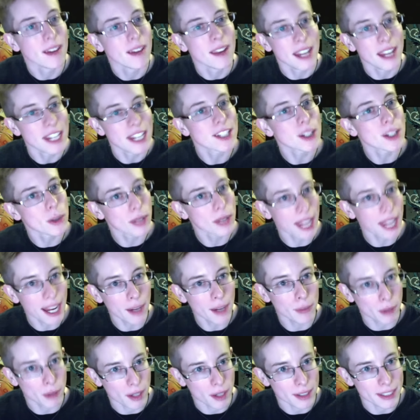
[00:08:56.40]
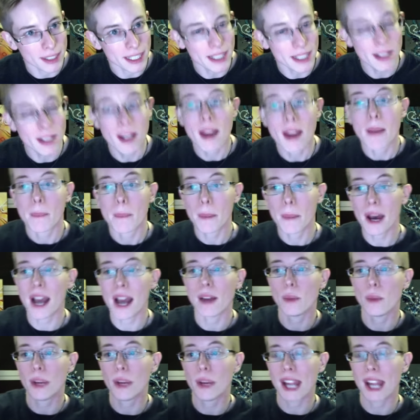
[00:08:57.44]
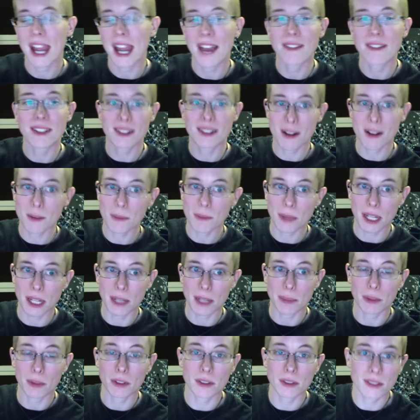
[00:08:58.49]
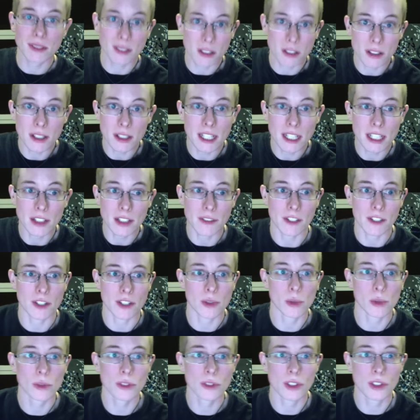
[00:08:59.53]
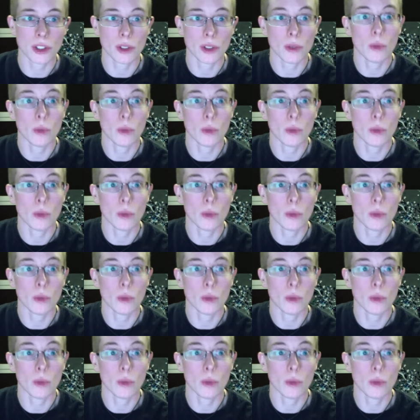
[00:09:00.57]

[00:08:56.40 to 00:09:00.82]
It's okay, Riley, but we have some people, certain individuals who